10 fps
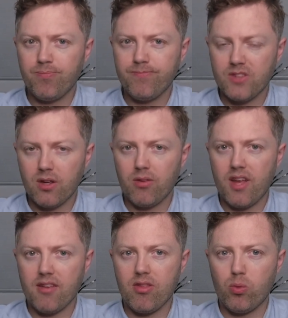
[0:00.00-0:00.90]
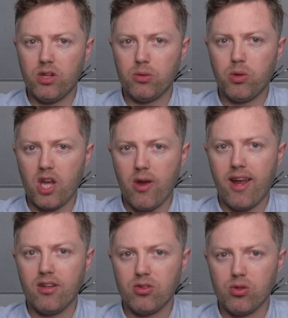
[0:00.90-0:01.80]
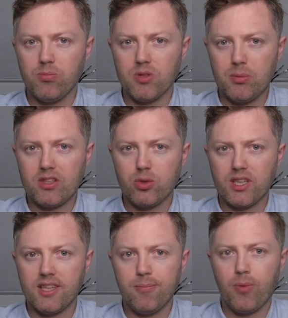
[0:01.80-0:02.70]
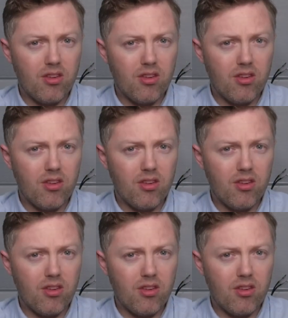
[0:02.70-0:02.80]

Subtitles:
So that's the world we're going into. It's a bit tricky.